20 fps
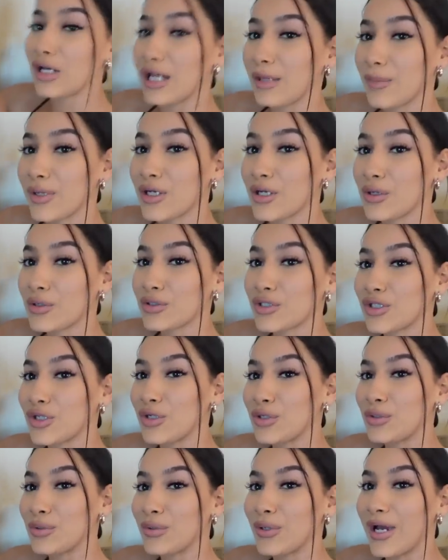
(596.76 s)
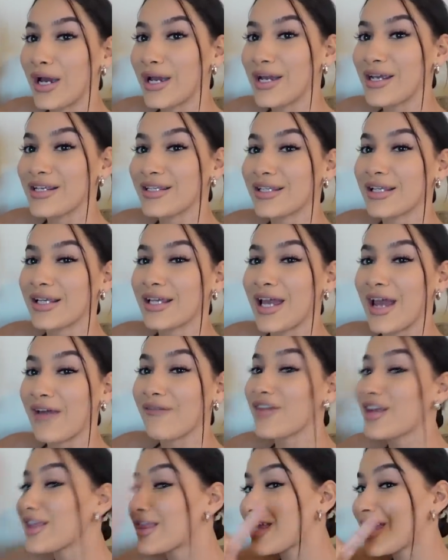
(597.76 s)
let me go show you guys
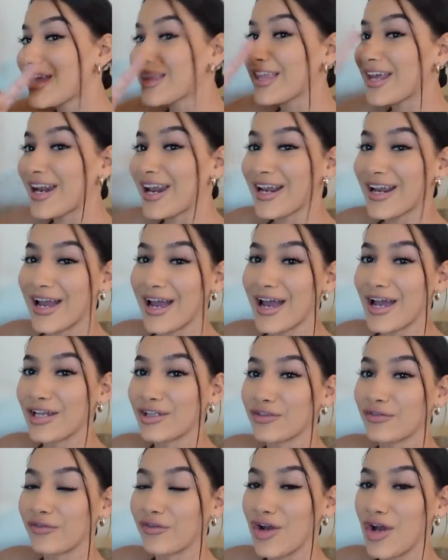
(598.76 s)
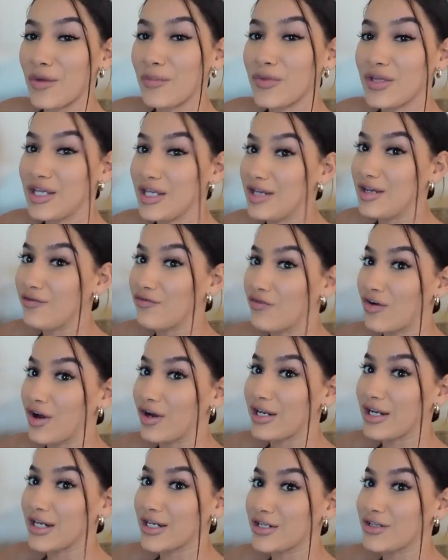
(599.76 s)
everything that I got from the
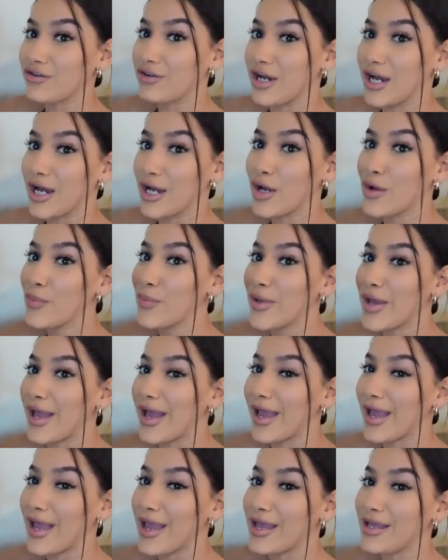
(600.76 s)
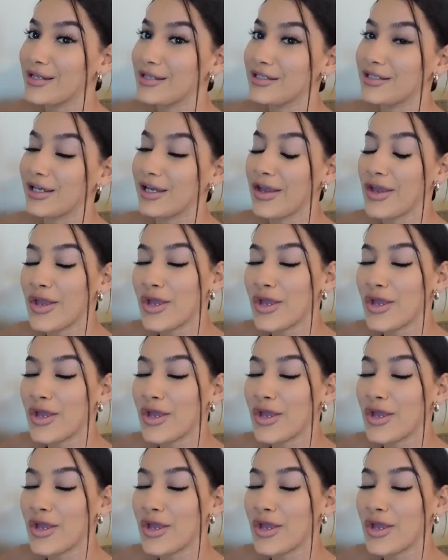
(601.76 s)
Rawgear drop and